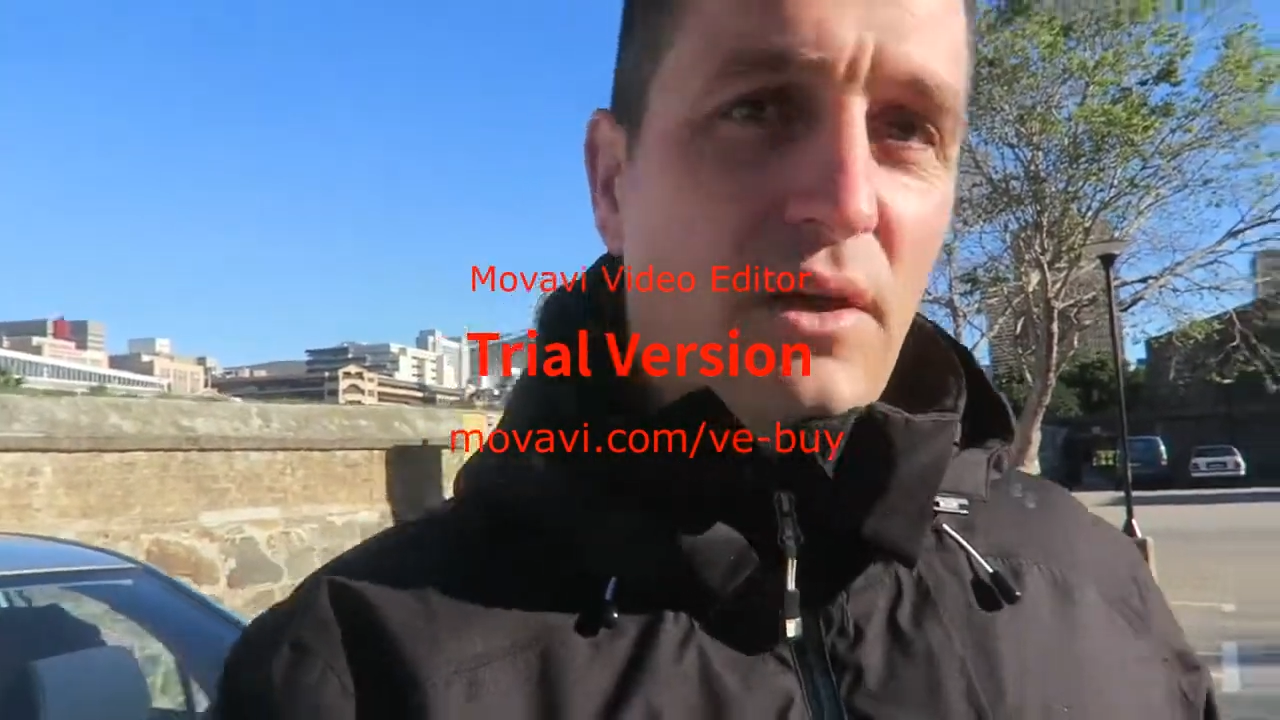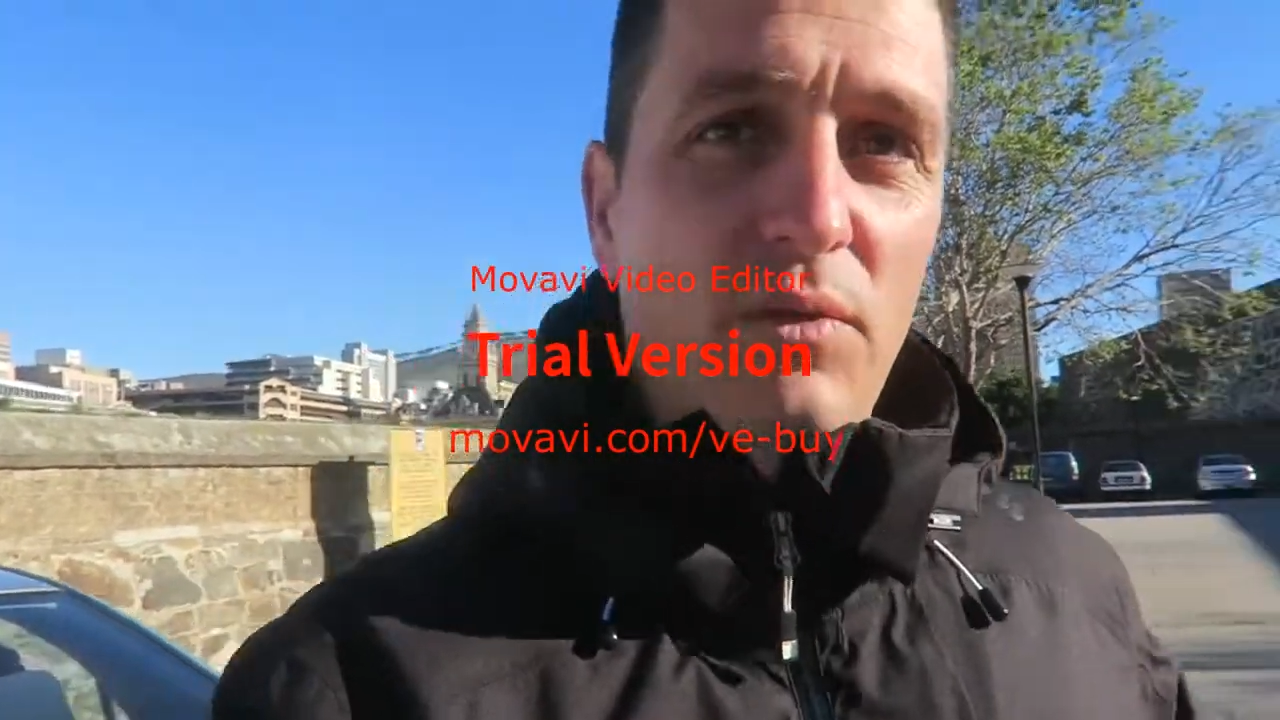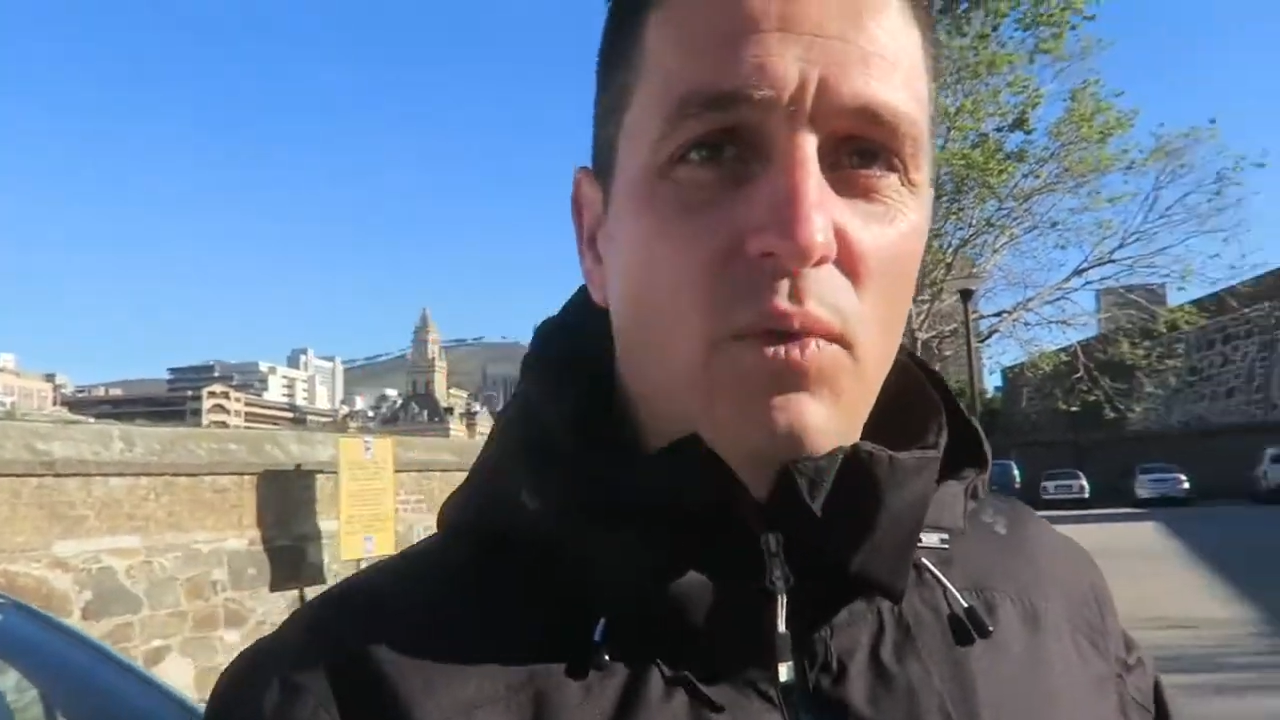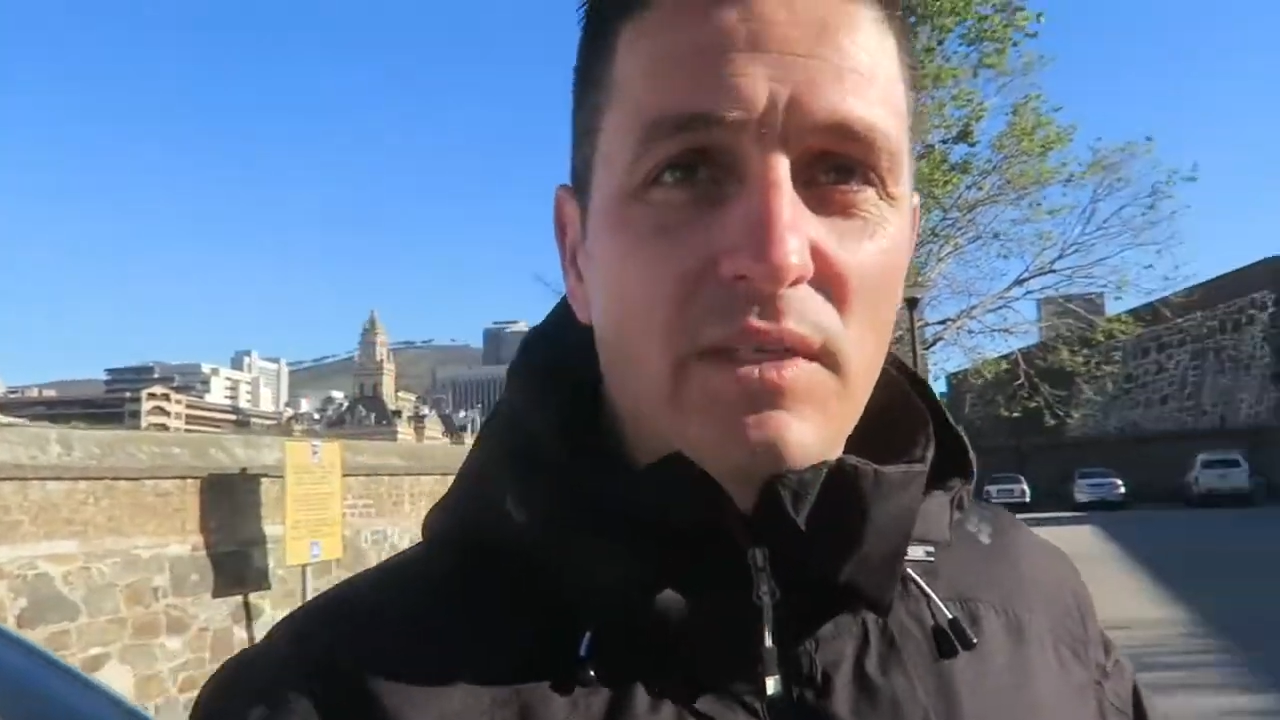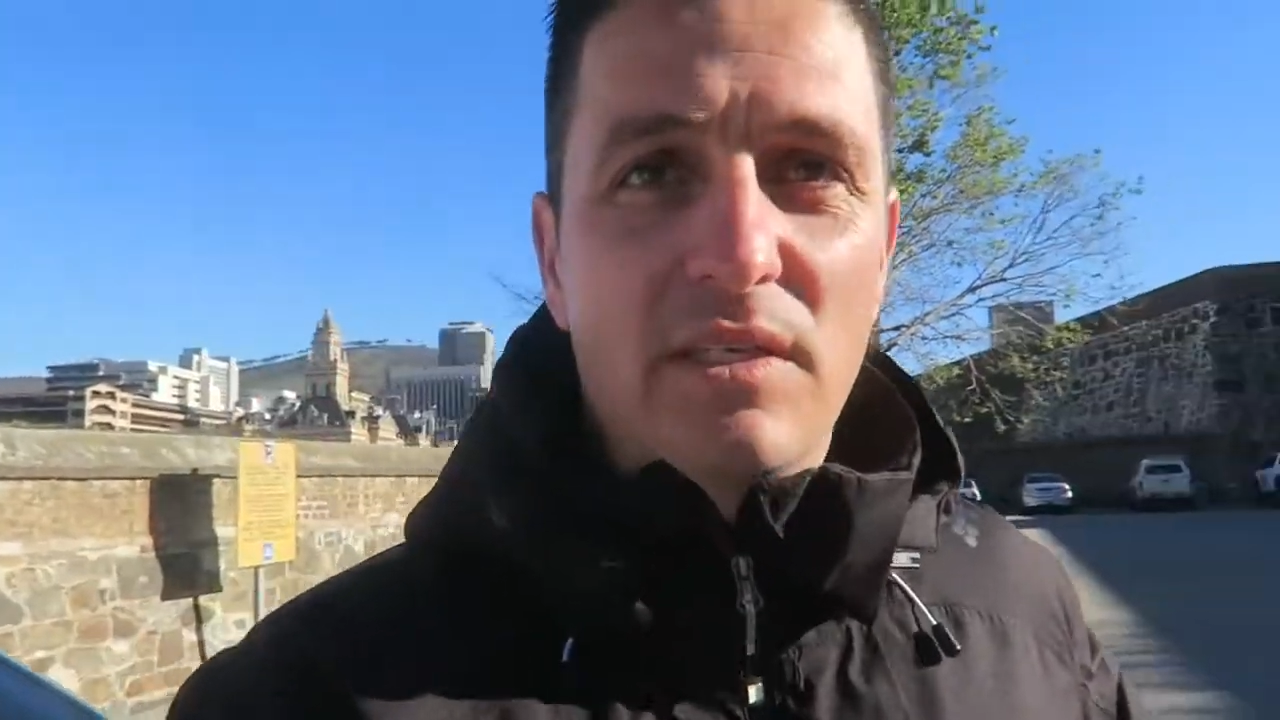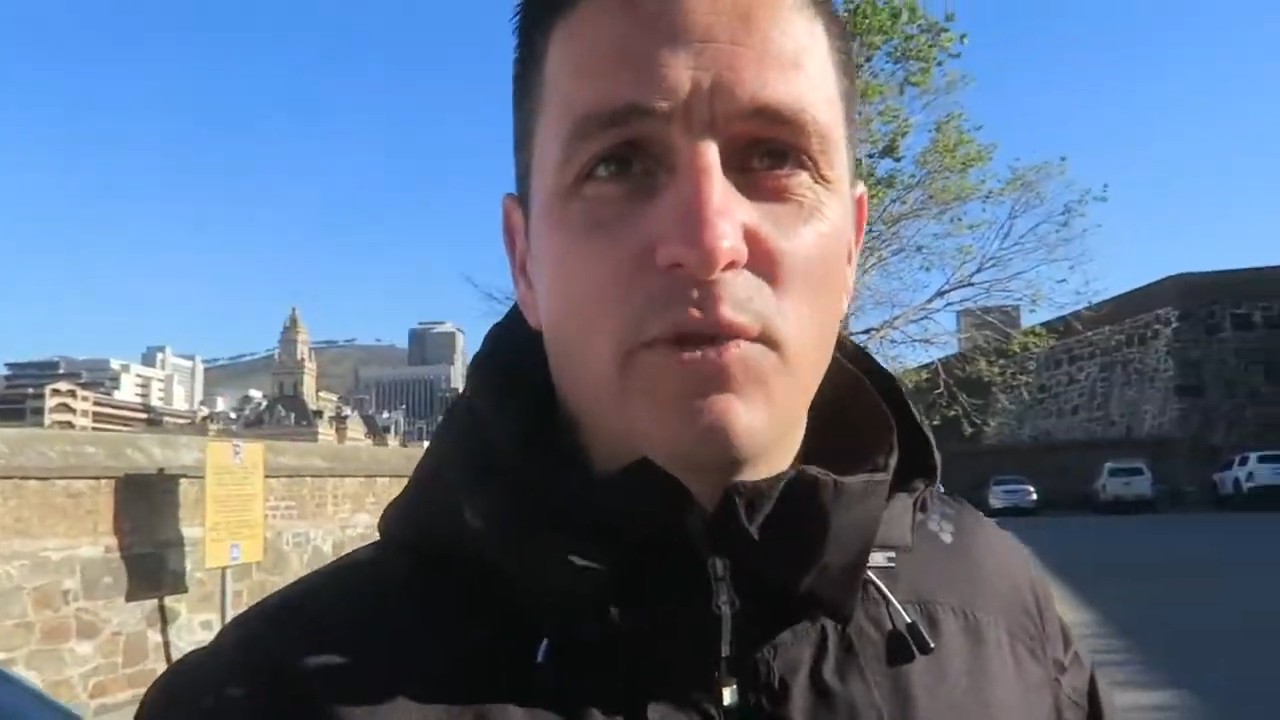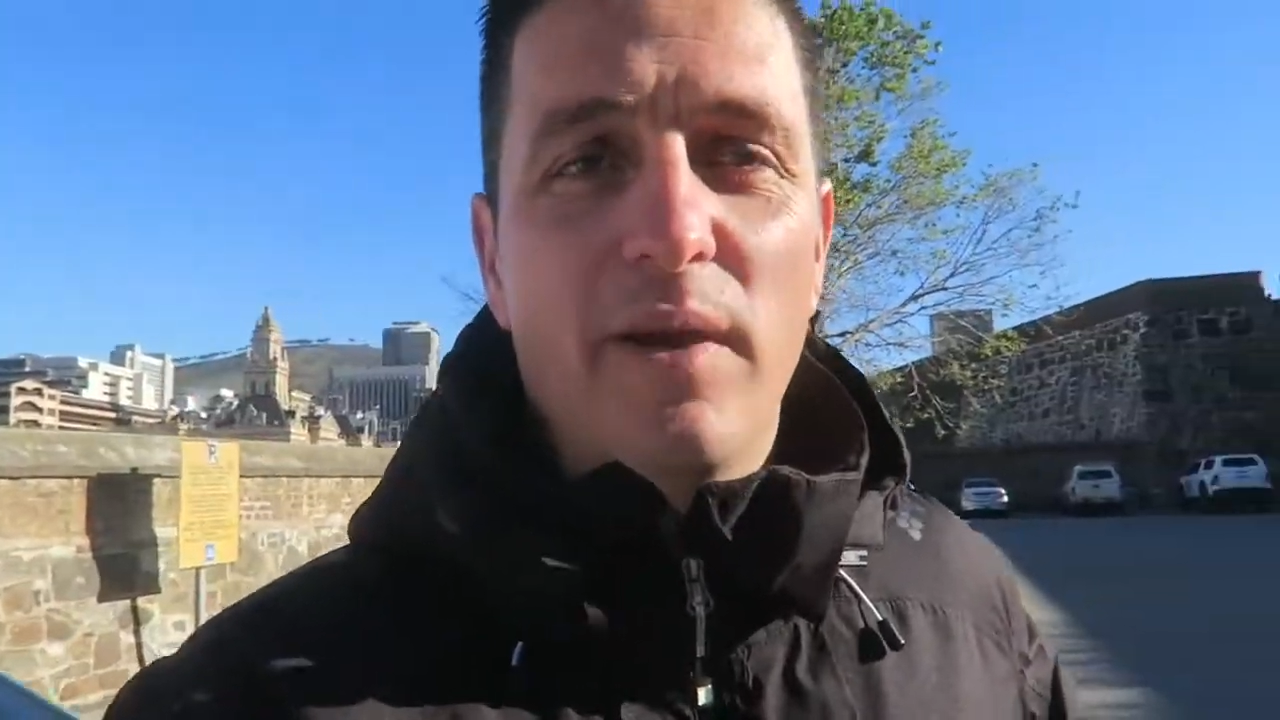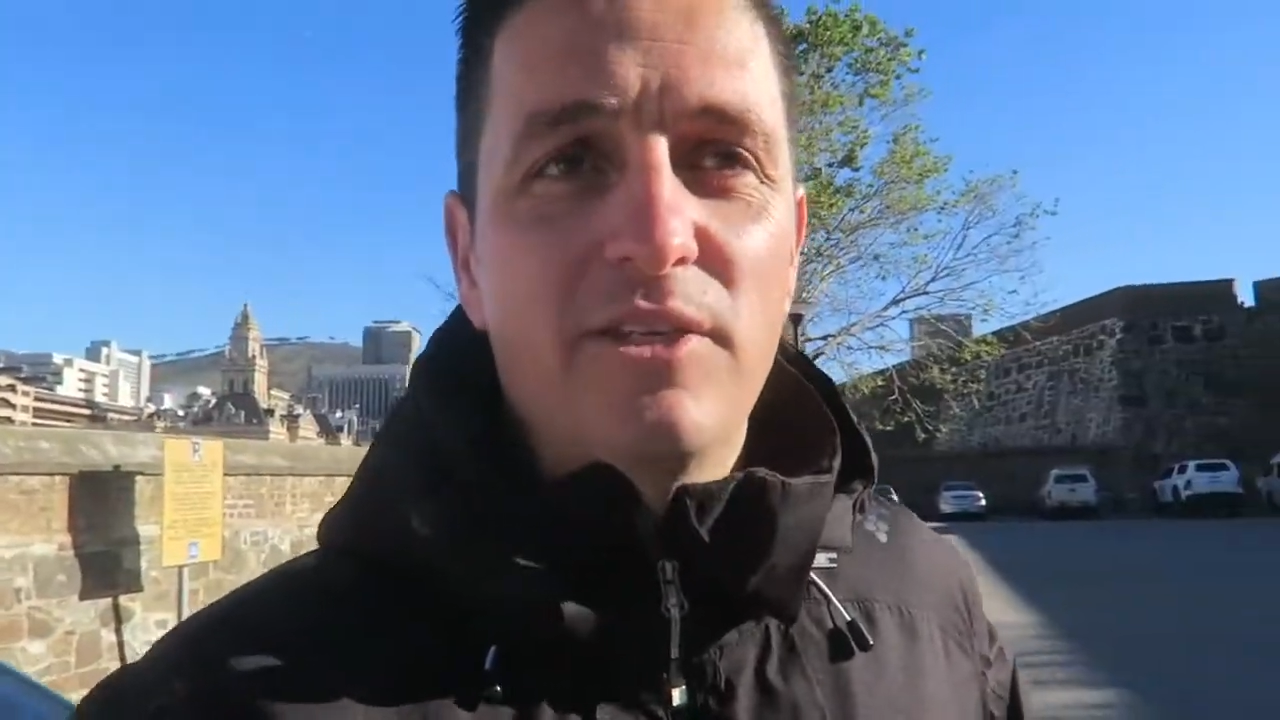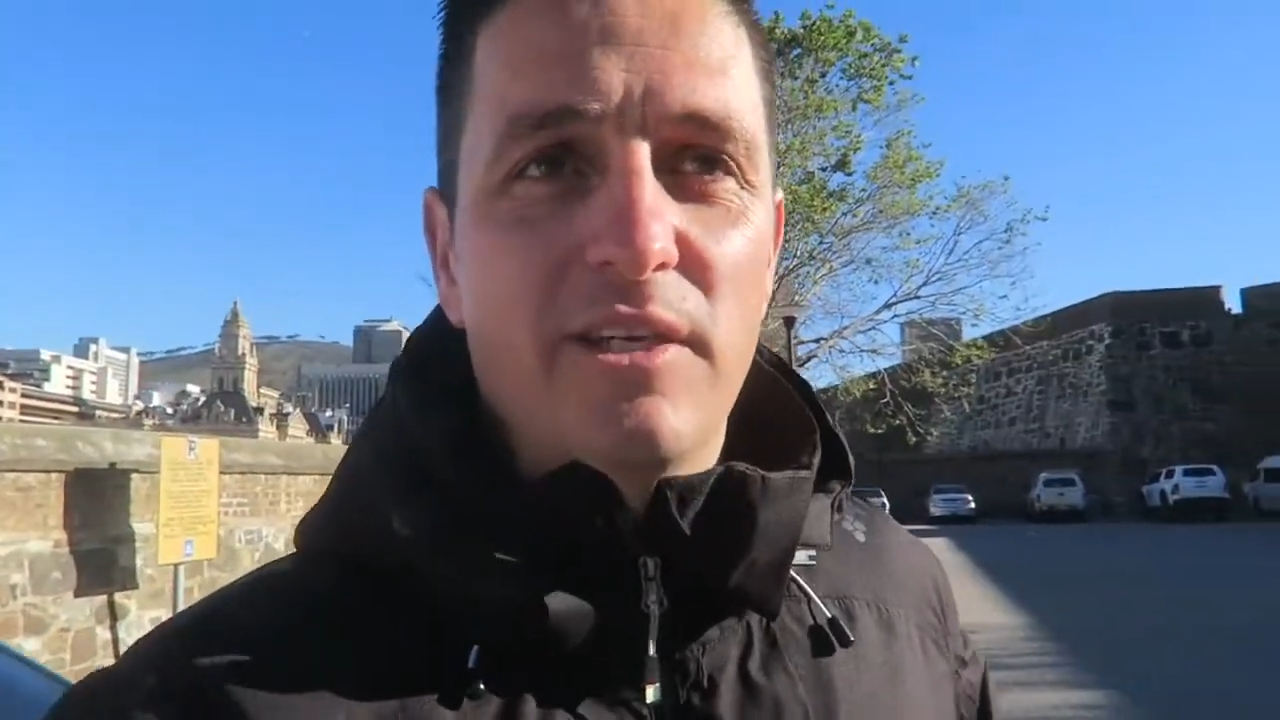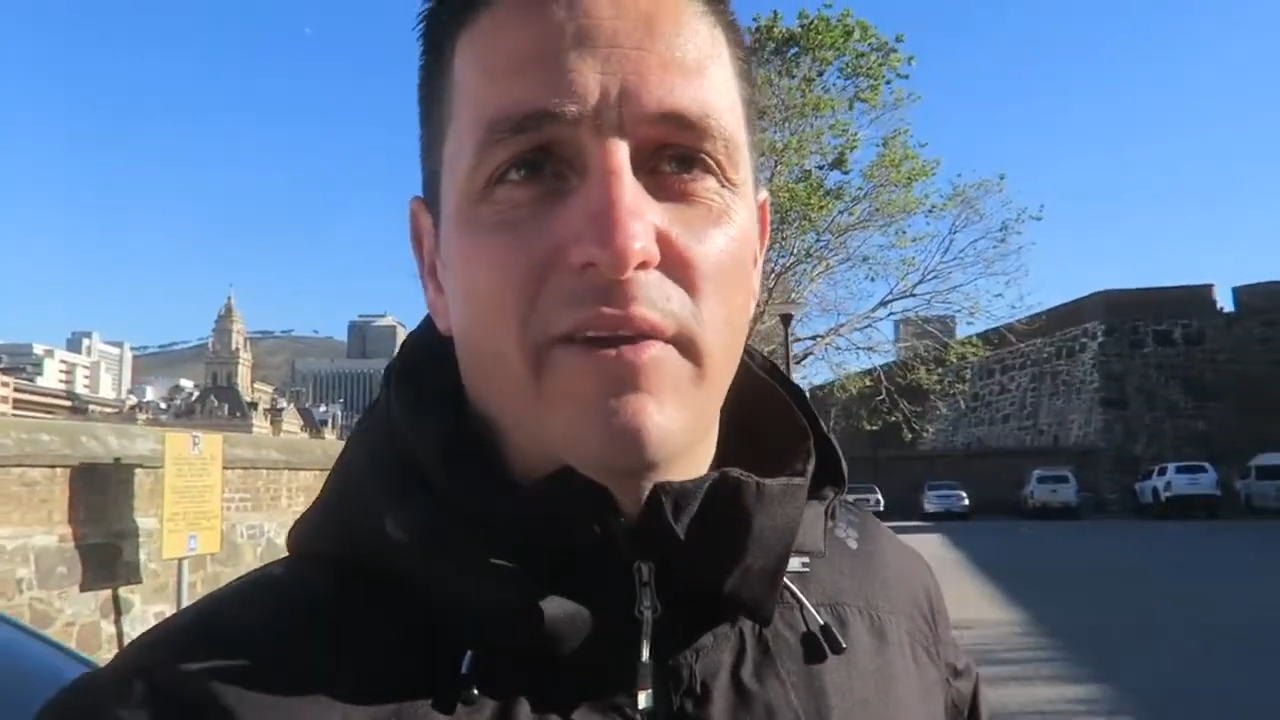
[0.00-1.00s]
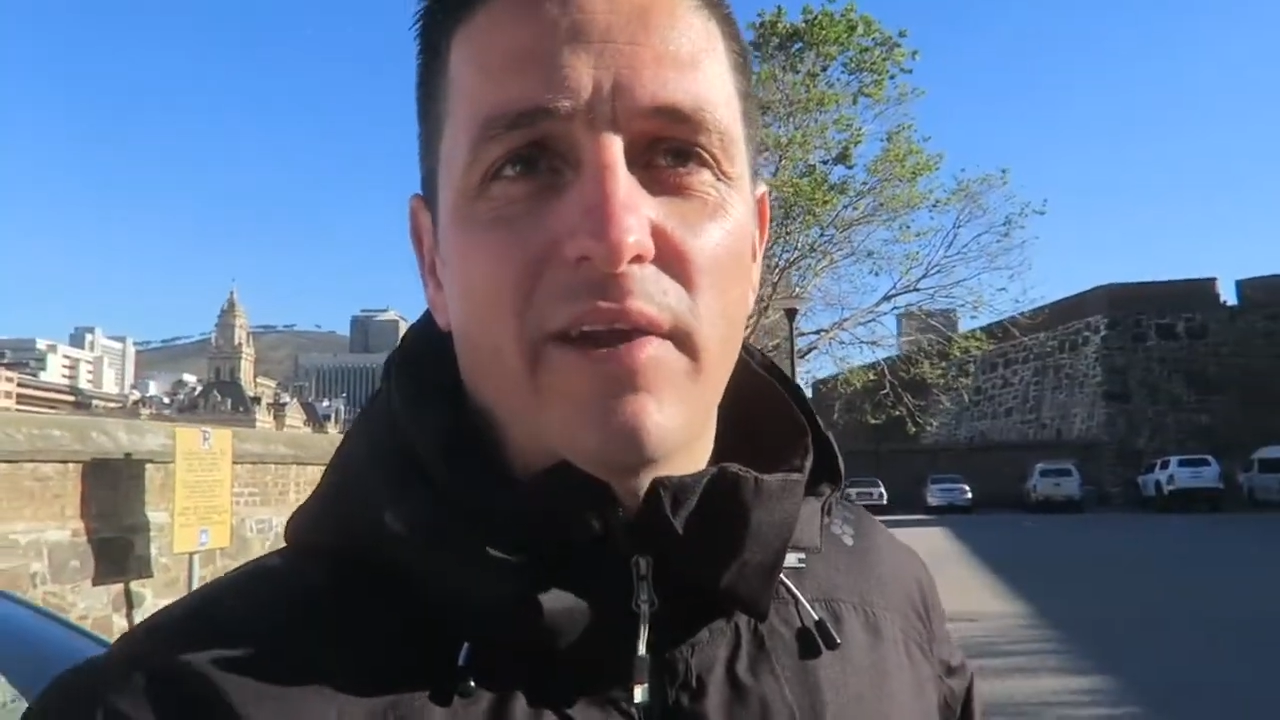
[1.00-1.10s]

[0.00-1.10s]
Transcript: on the water situation